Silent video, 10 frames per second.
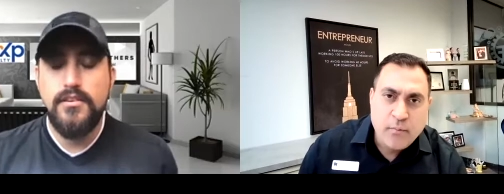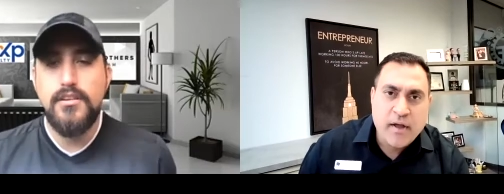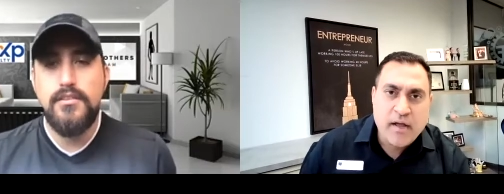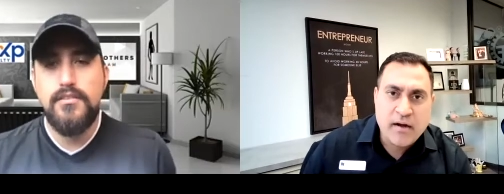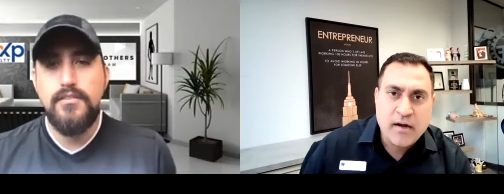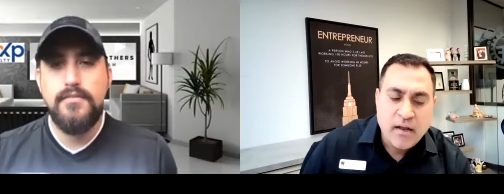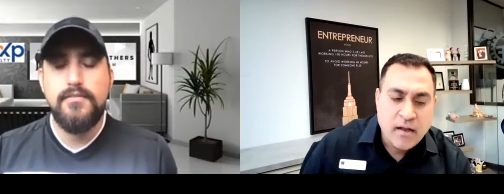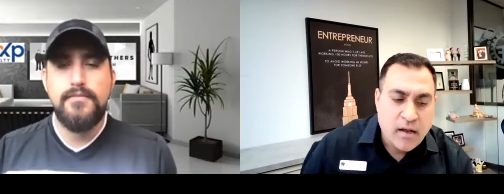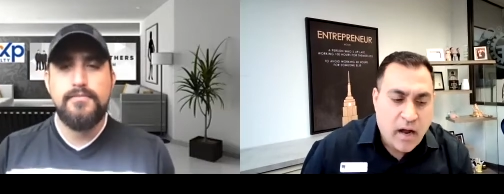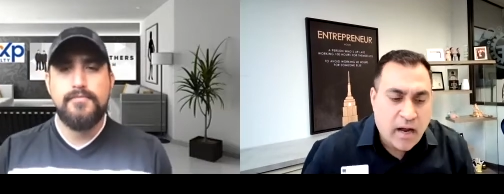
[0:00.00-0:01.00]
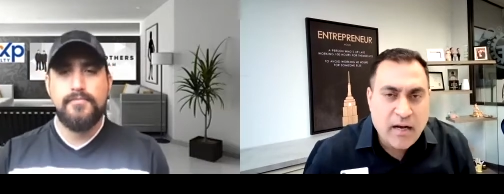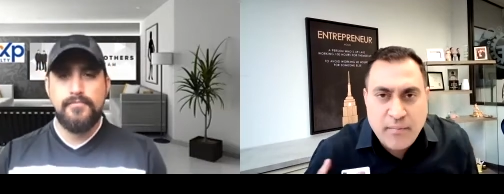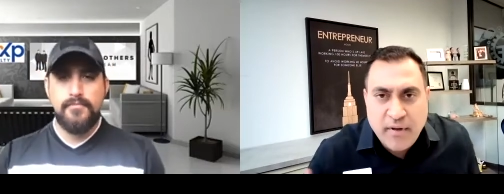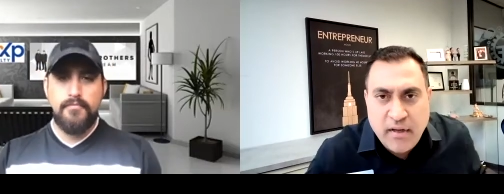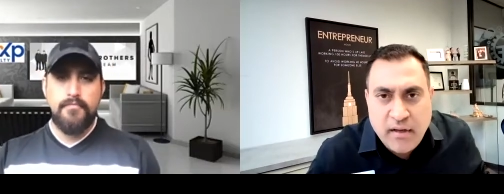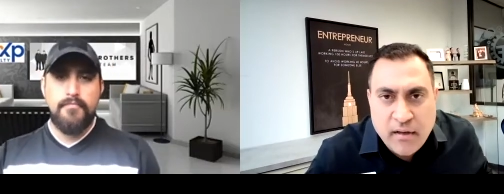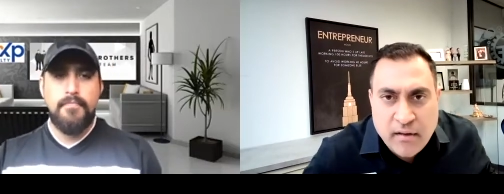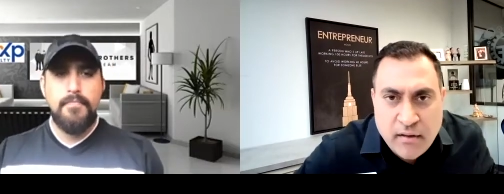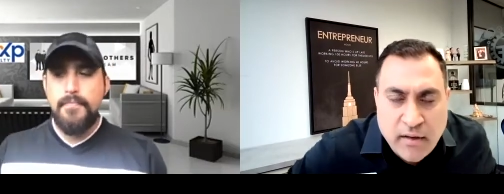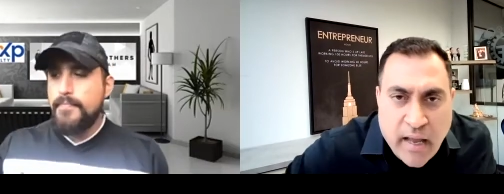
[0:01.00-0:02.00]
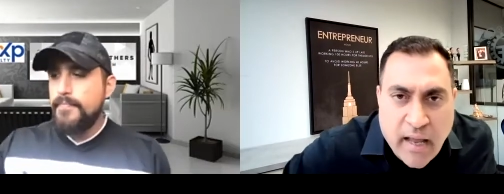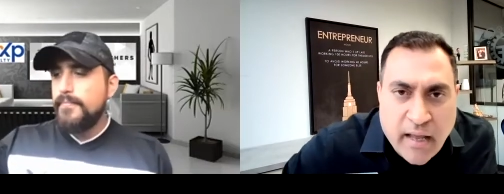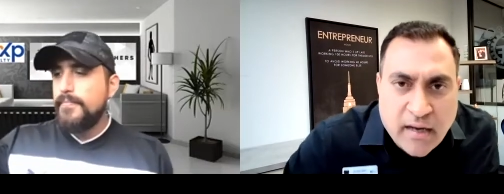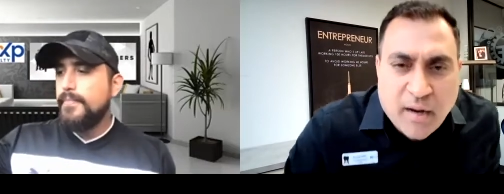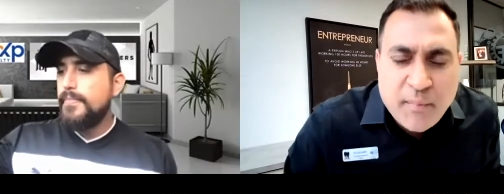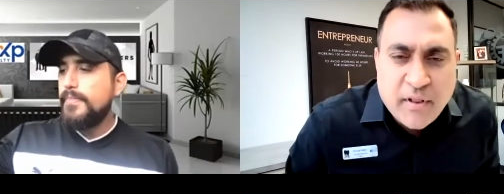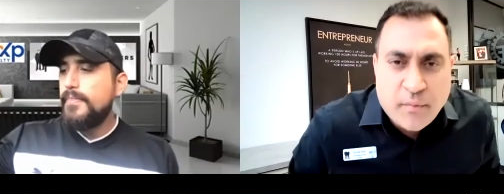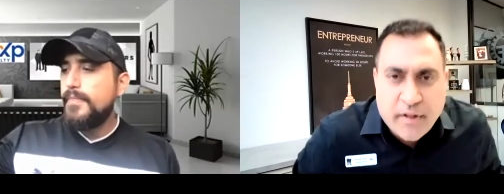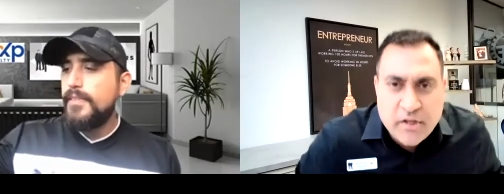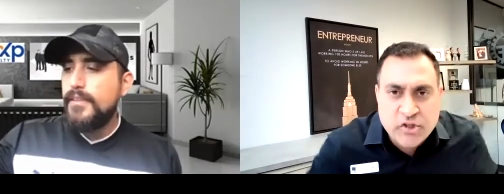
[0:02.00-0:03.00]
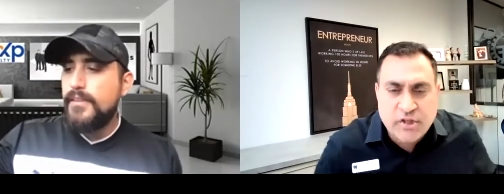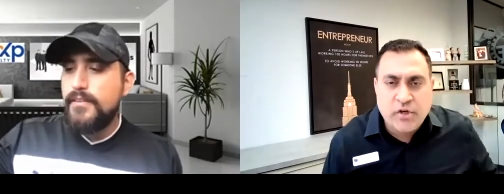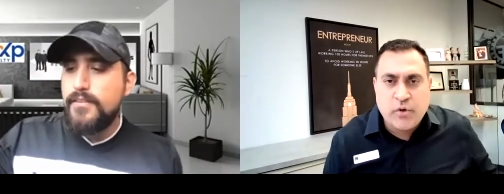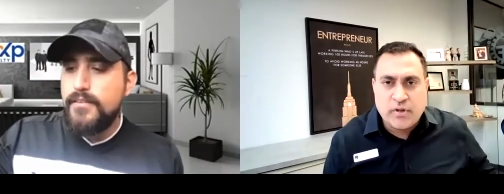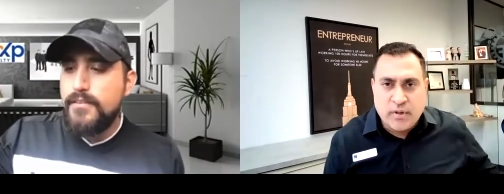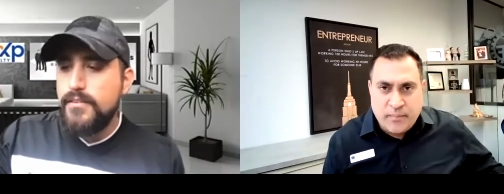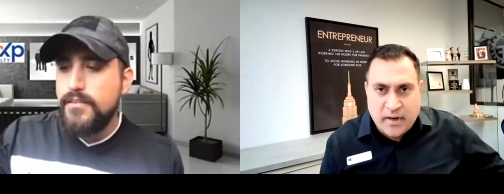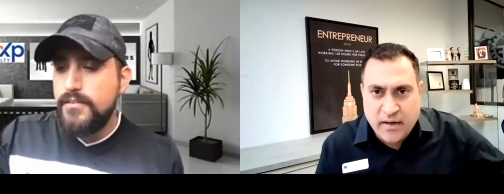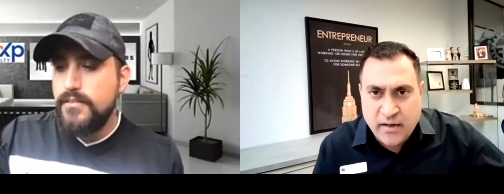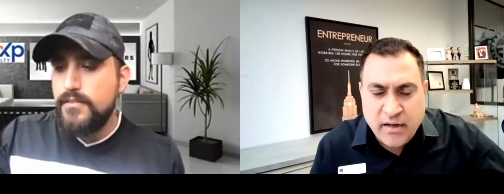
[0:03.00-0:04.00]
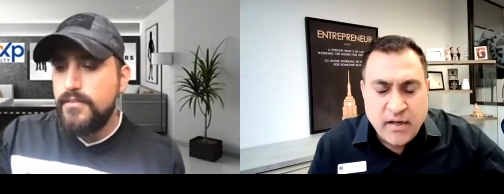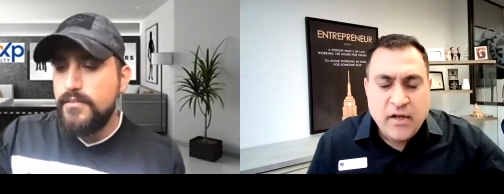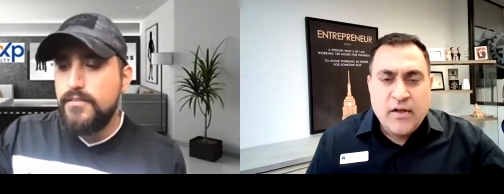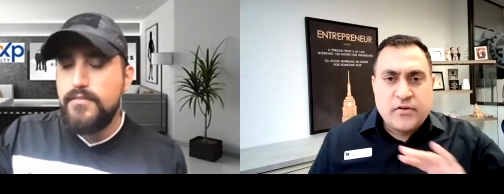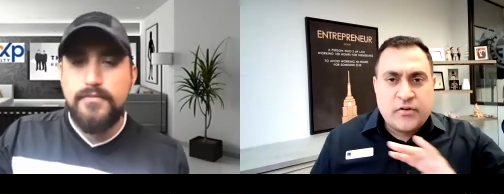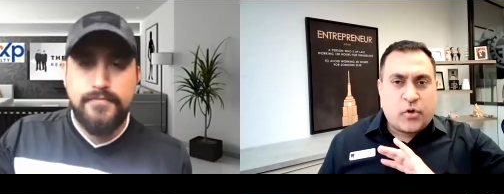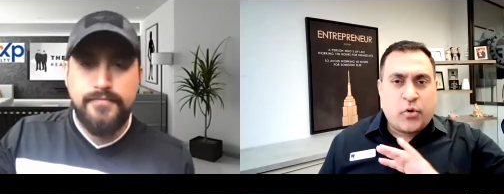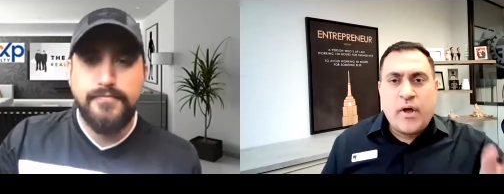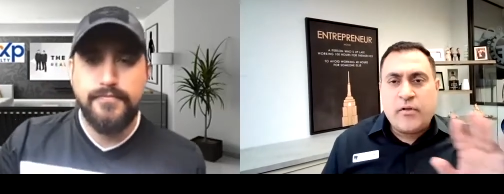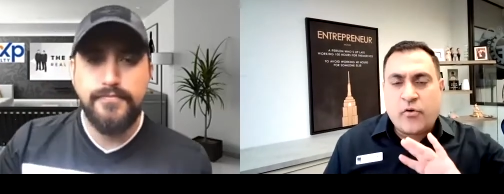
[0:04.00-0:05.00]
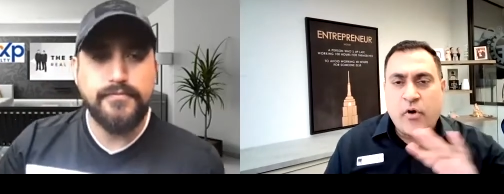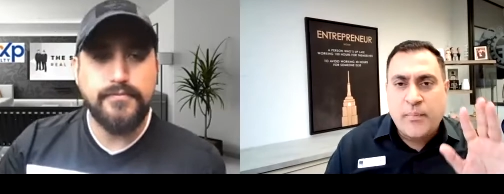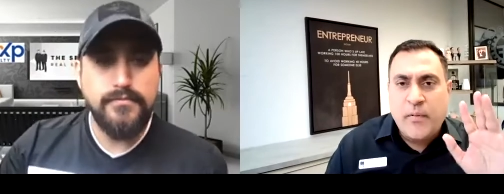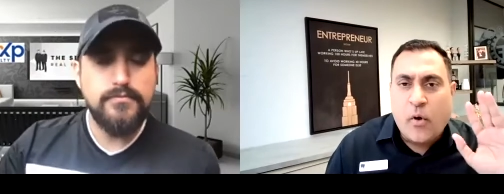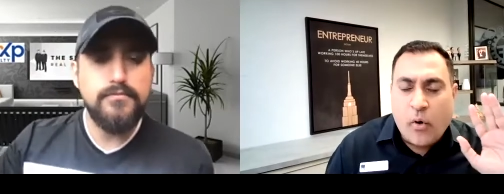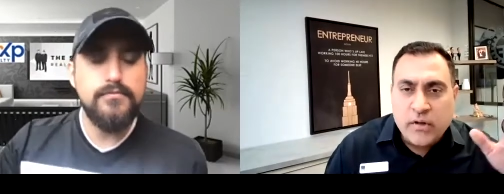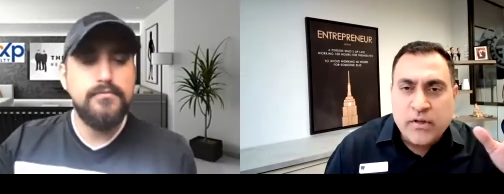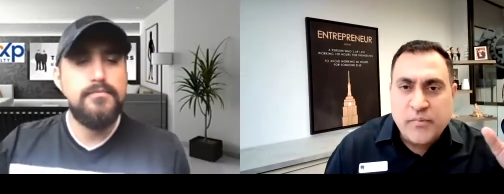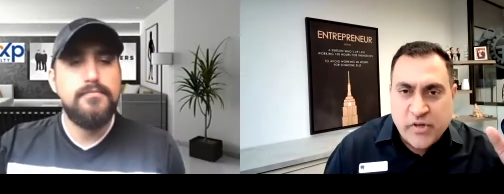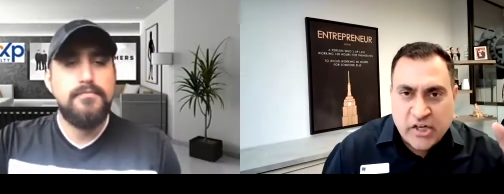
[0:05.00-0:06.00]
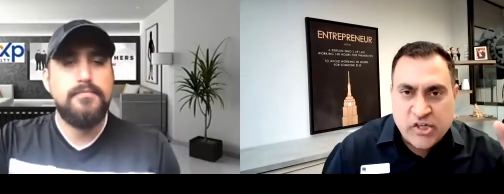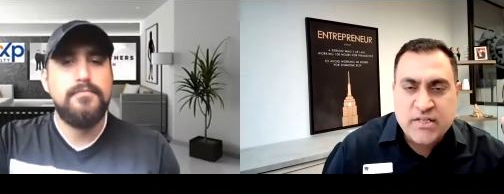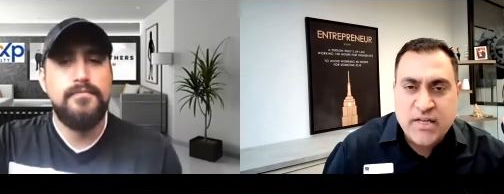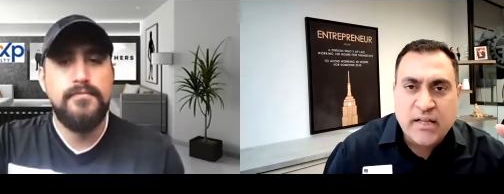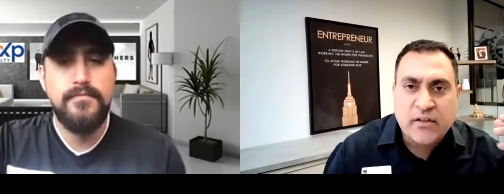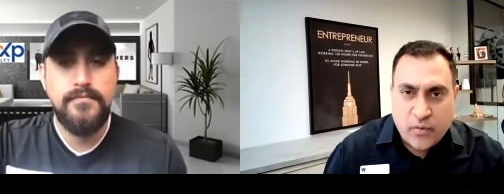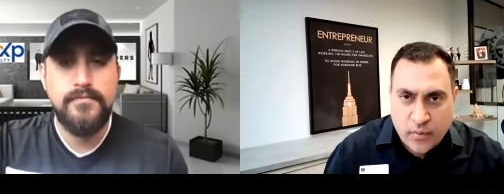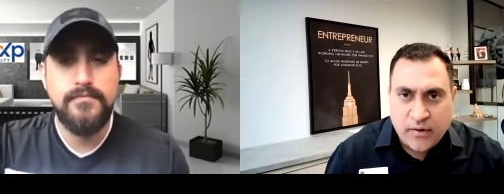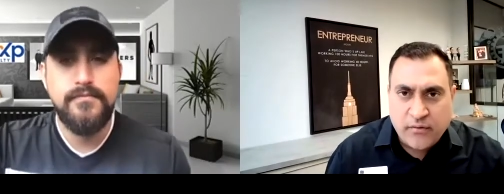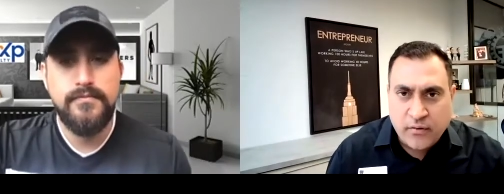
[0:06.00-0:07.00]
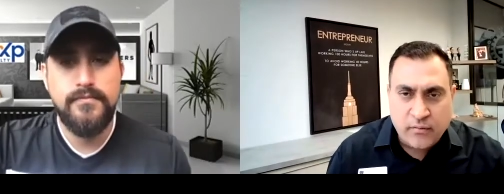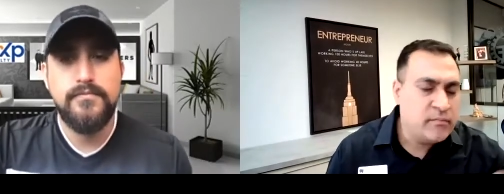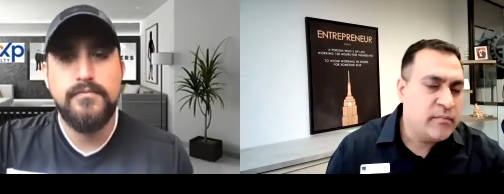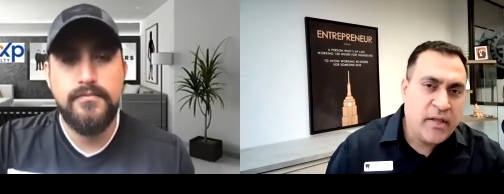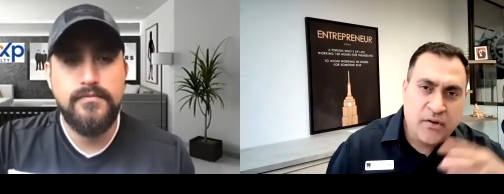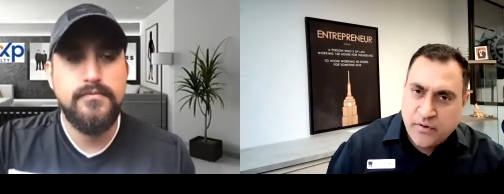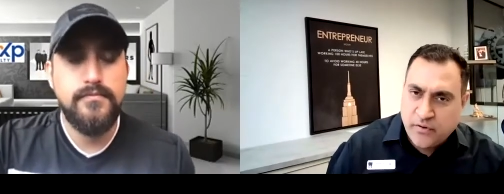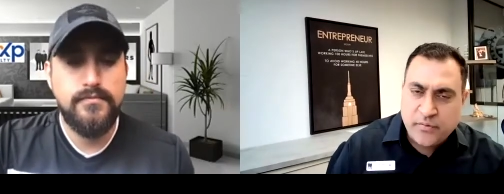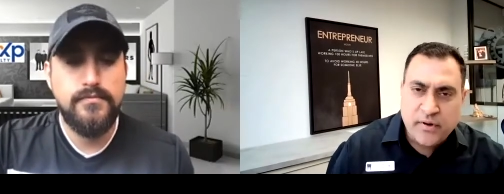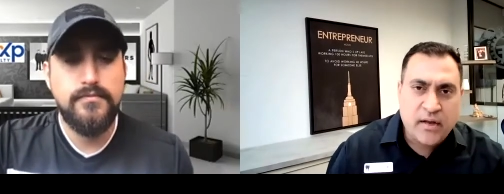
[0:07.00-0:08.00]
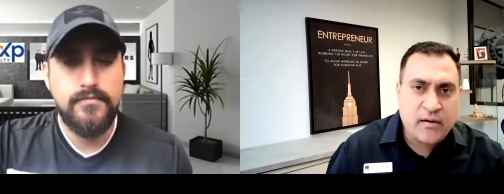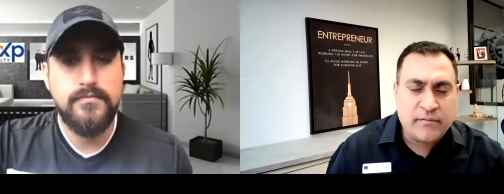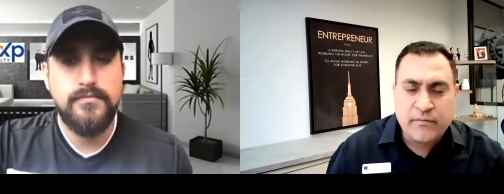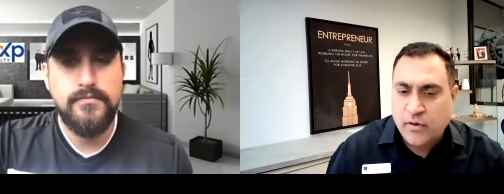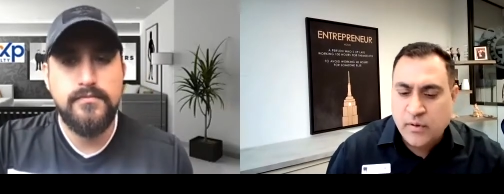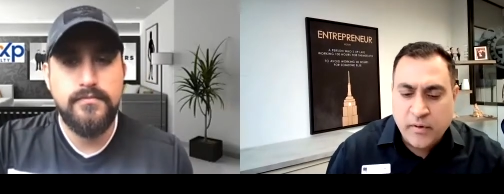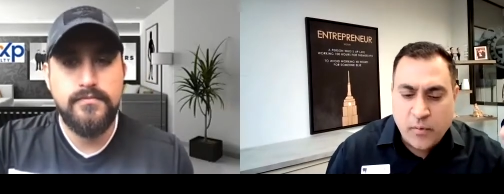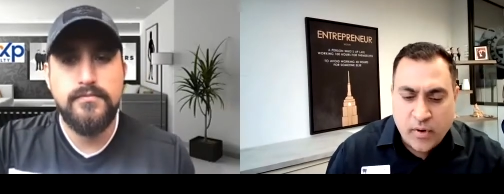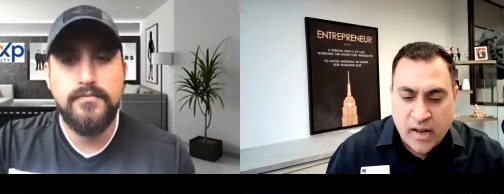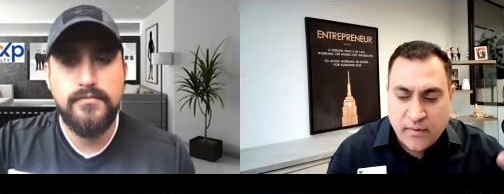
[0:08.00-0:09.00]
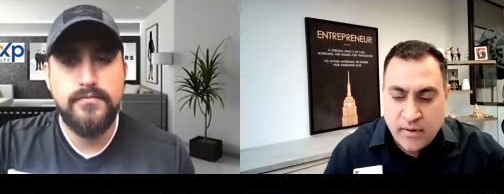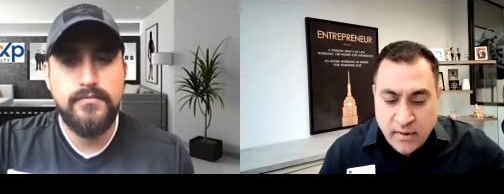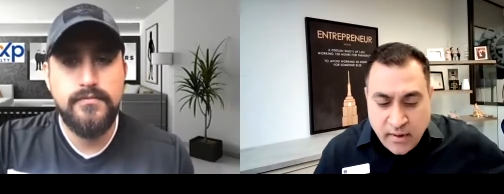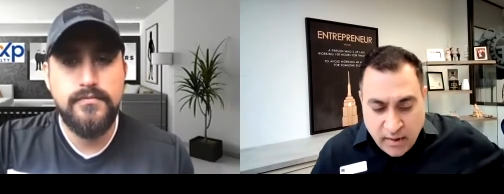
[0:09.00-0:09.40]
Speaker 1: Where I'll be Ed, I'll be the realtor, you are the buyer. So throw, throw at me all the objections that they throw at you, interest rate, affordability, whatever,